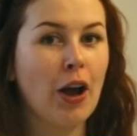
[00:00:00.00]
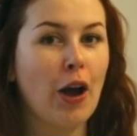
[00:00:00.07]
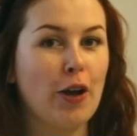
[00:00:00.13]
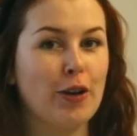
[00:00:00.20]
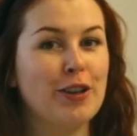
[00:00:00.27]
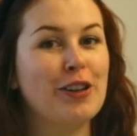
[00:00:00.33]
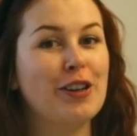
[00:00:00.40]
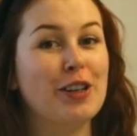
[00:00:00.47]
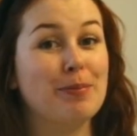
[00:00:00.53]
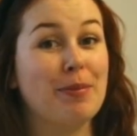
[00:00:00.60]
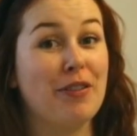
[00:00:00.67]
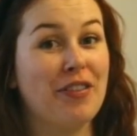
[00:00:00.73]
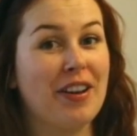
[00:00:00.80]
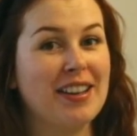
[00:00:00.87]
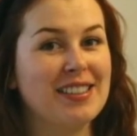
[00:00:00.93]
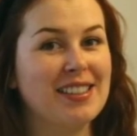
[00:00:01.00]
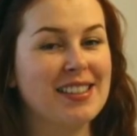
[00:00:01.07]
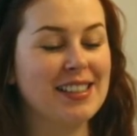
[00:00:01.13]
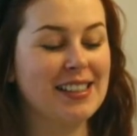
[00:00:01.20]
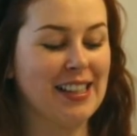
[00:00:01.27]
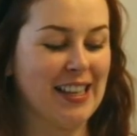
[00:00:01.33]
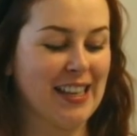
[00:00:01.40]
Okie doke, my face is
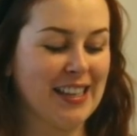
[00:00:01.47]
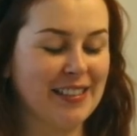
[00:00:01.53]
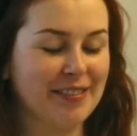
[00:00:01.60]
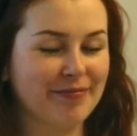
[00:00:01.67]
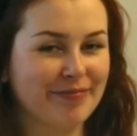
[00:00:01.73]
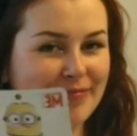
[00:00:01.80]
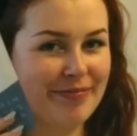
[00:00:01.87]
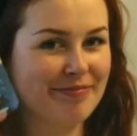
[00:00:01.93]
clean.